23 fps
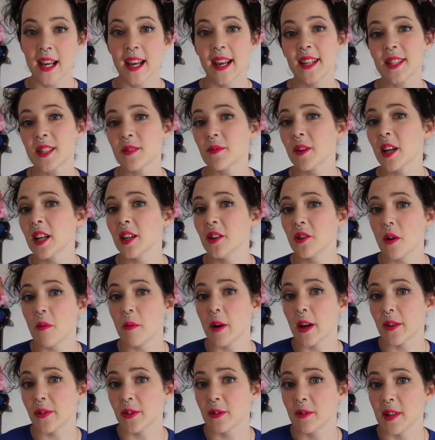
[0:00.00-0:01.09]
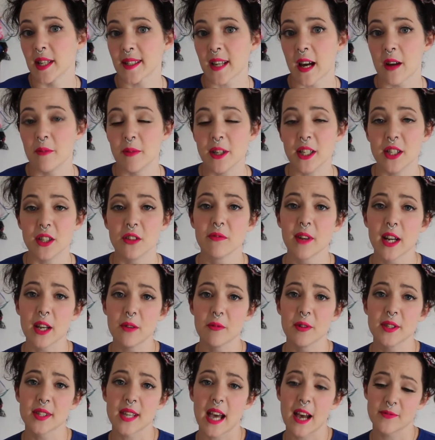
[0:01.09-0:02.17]
It's really not worth the risk. I mean, do you really
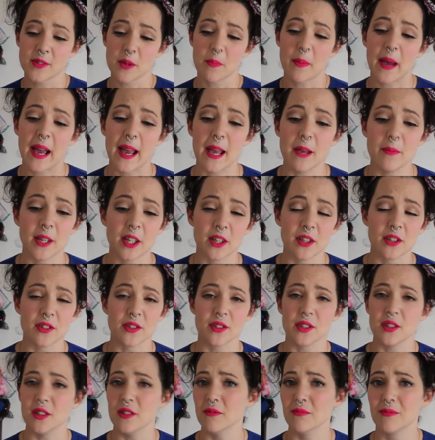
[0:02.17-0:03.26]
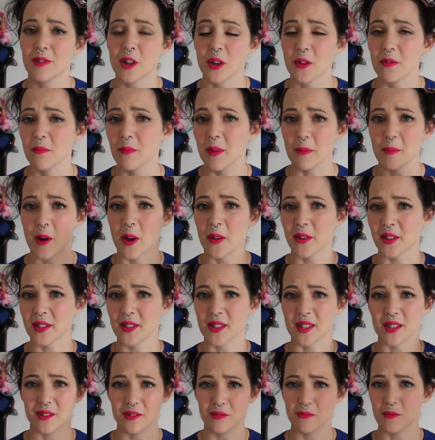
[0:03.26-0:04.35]
want to have to pay because you couldn't be bothered
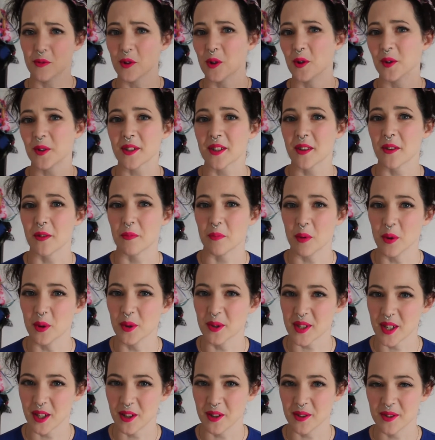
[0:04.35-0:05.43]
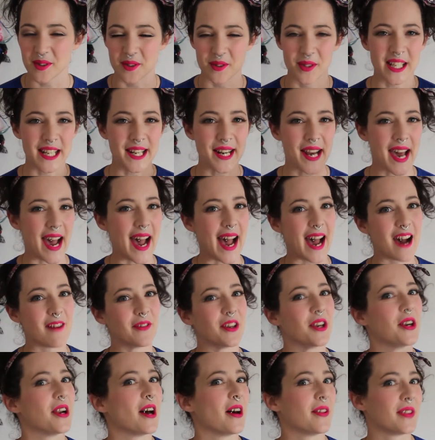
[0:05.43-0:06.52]
to walk to the Port-a-loos or didn't have
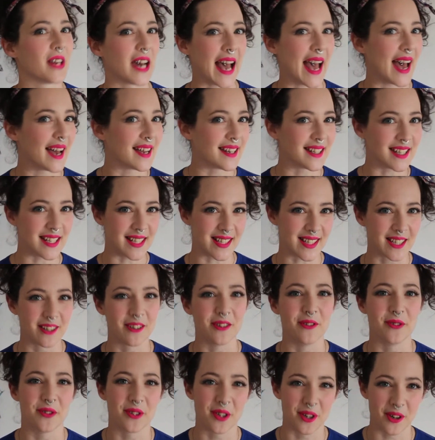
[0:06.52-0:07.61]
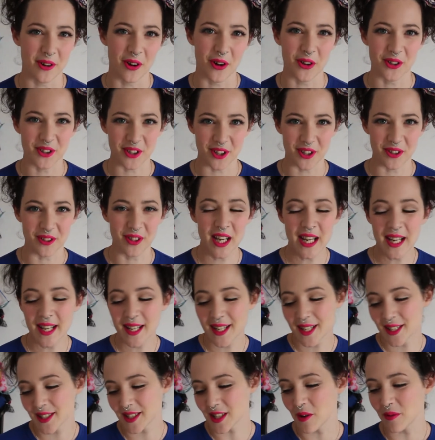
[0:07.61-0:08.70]
another handy solution on you?
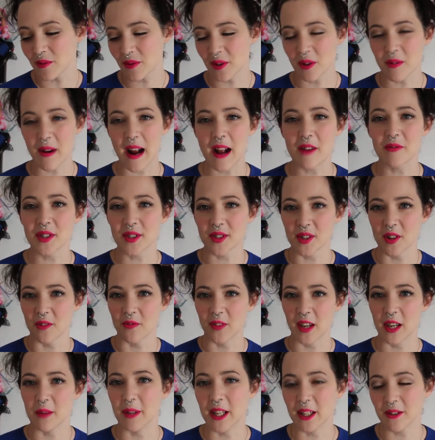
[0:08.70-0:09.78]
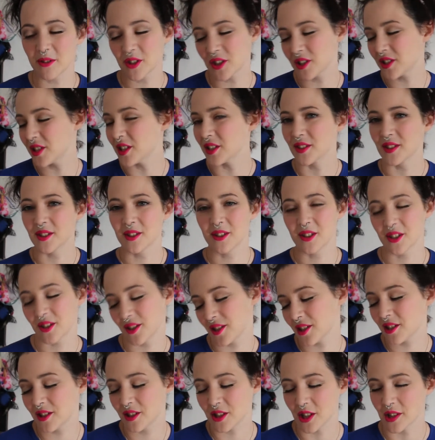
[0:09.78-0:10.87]
So the ground is off limits. Just
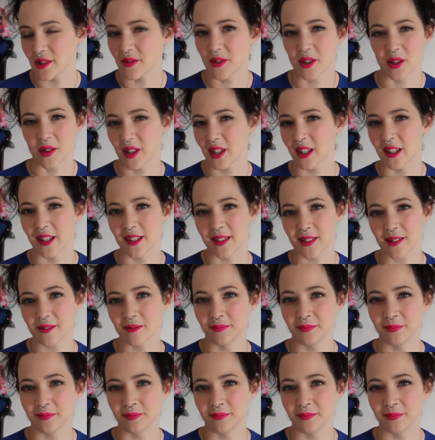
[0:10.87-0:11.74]
don't do it, guys.